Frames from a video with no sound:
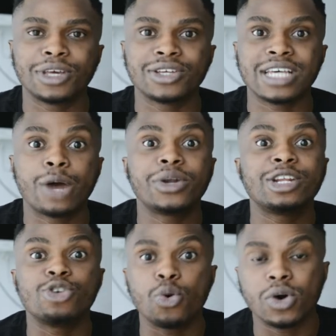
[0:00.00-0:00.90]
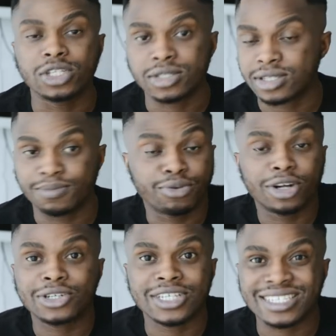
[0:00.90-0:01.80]
because I already know what
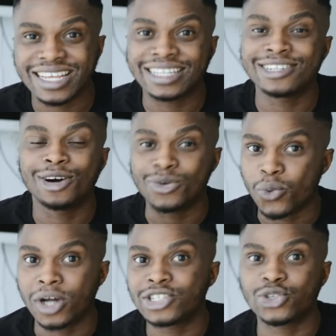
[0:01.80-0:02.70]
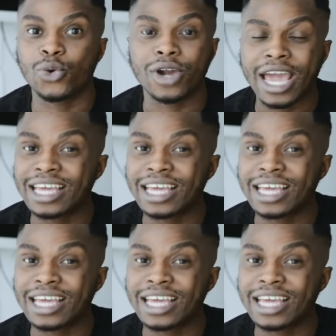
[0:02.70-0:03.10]
products are selling on one store.